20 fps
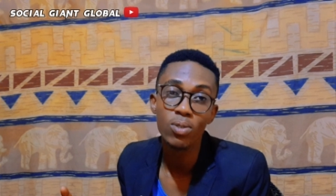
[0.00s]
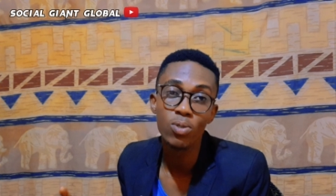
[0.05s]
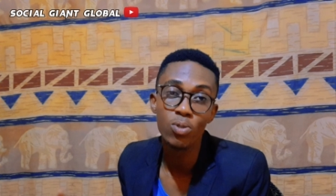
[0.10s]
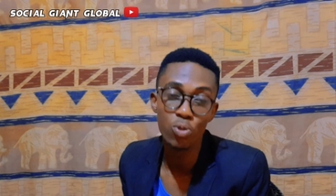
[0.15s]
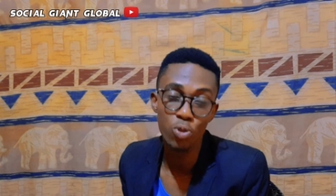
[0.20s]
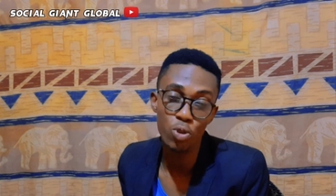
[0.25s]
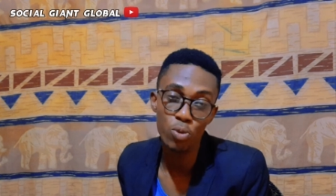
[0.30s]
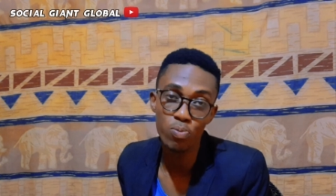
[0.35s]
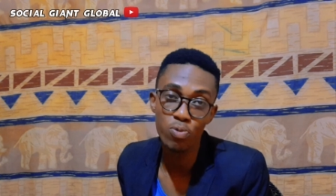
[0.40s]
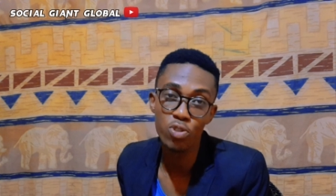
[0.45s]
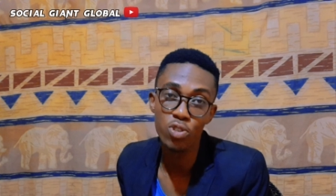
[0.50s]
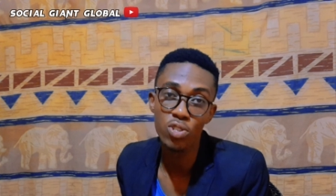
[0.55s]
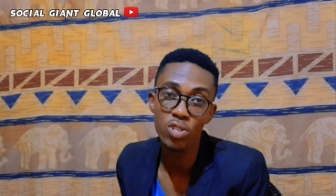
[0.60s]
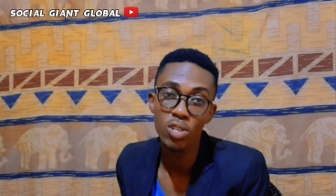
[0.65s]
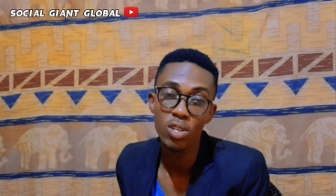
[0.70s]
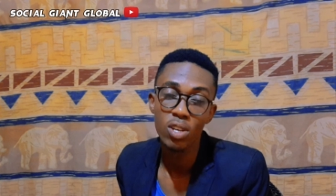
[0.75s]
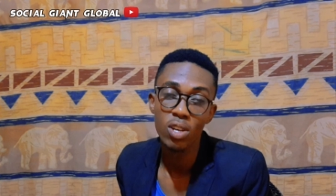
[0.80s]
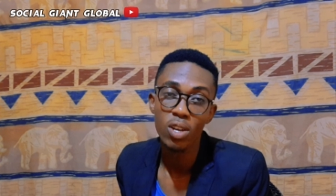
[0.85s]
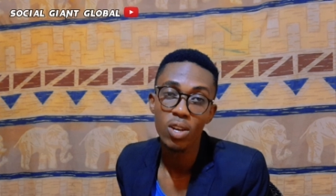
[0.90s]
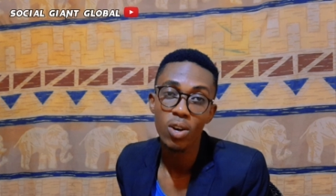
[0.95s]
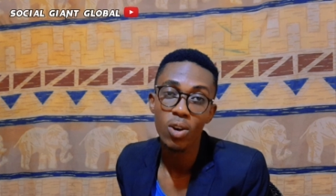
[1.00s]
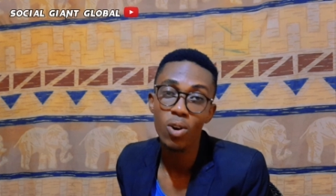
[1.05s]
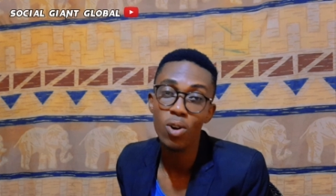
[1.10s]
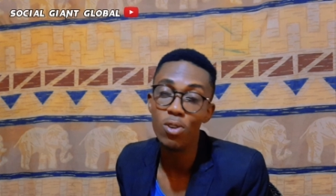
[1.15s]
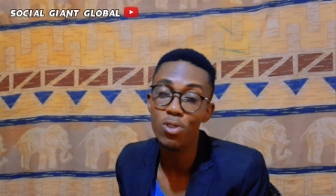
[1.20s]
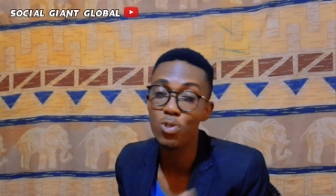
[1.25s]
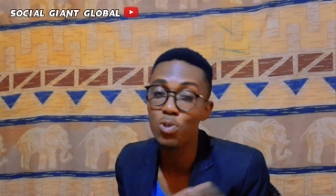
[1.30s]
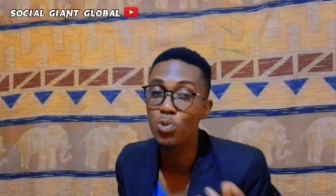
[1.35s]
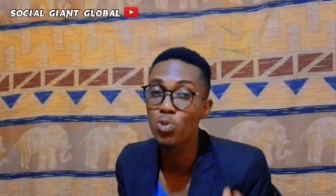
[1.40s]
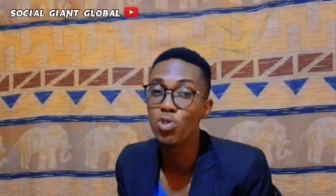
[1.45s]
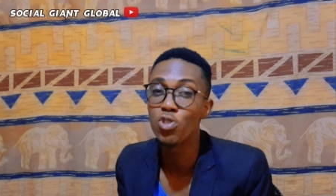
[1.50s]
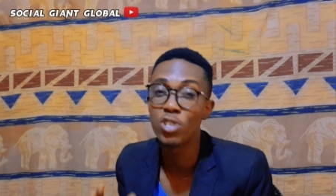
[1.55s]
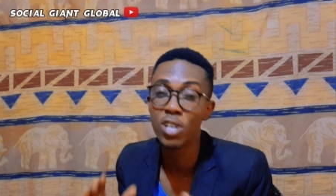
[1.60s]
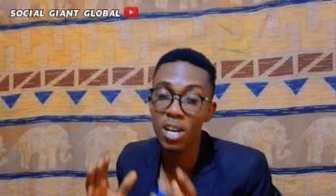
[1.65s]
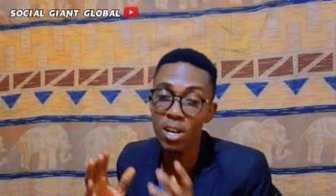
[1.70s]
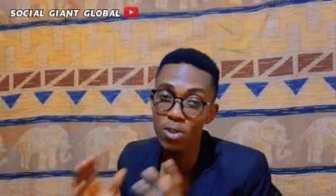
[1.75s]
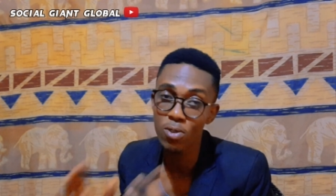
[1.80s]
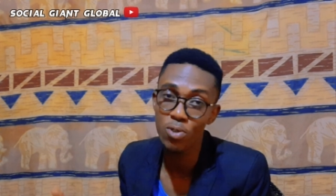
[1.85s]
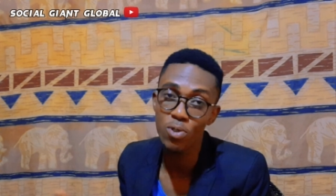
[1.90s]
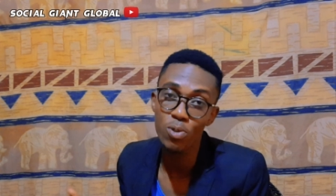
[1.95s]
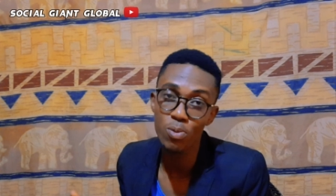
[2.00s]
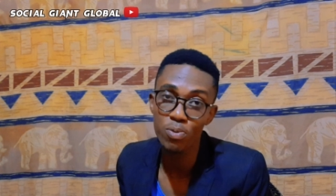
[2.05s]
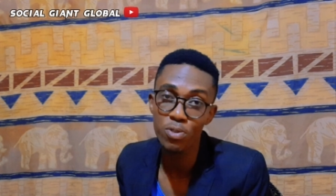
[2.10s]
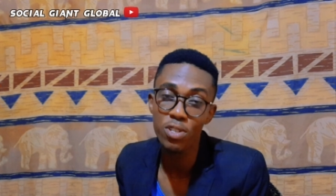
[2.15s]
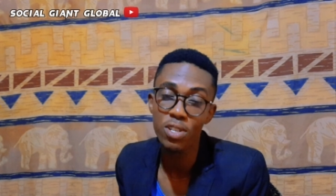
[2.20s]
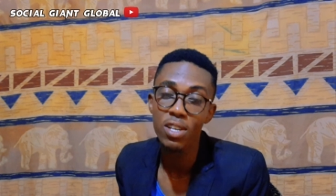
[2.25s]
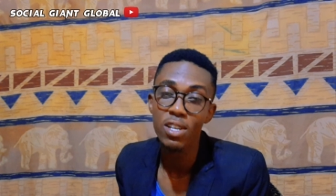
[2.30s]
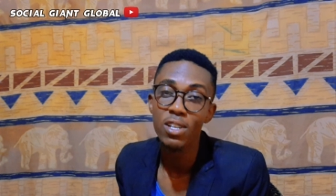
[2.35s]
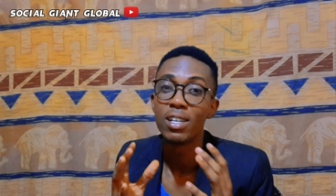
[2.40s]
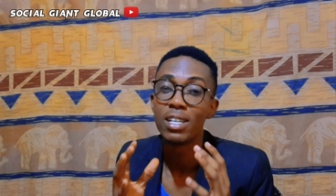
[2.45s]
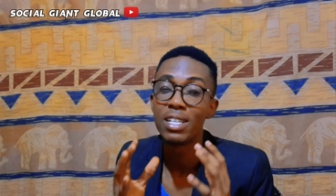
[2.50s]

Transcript: groups or social groups.